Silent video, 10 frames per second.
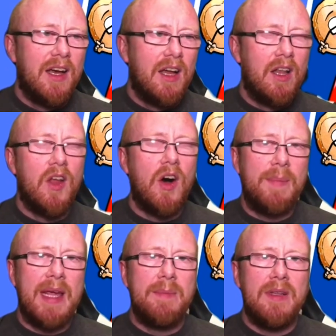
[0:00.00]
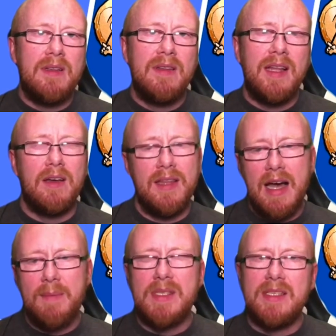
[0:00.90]
a lot of people like on the
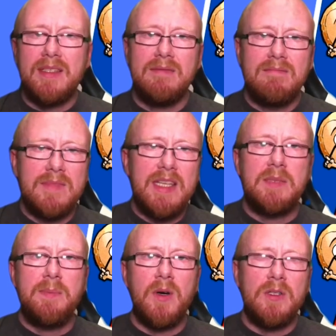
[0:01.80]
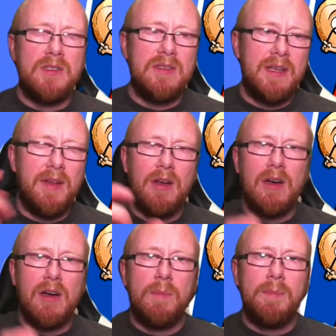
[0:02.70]
Amazon dashboard, if you look
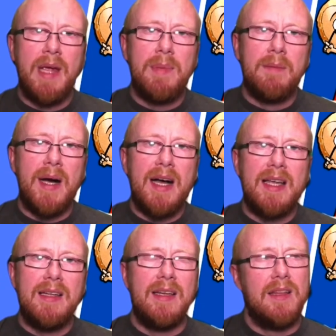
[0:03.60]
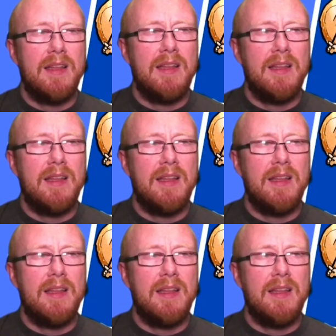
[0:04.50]
at what people are buying in the